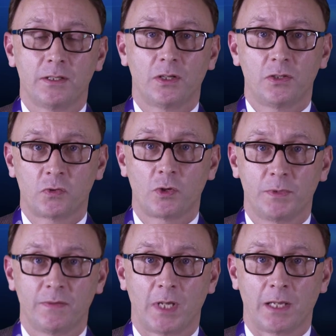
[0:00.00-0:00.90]
is a
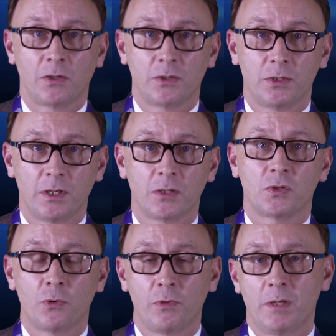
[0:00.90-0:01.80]
disruptive technology that's
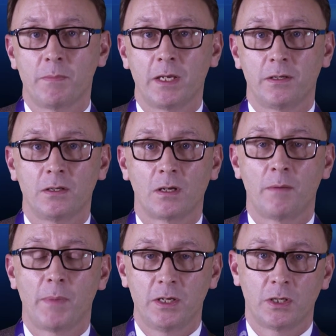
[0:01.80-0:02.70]
already making a
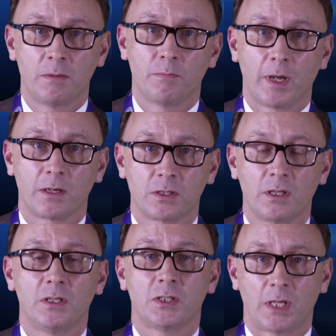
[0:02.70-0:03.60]
major impact,
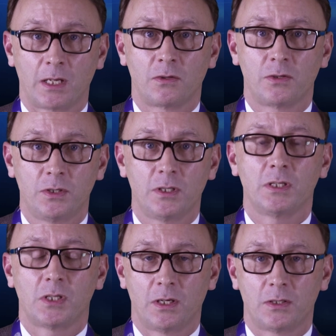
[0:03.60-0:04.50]
and this technology
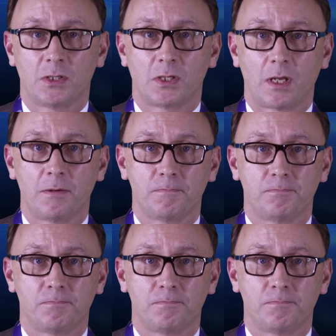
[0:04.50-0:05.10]
is here to stay.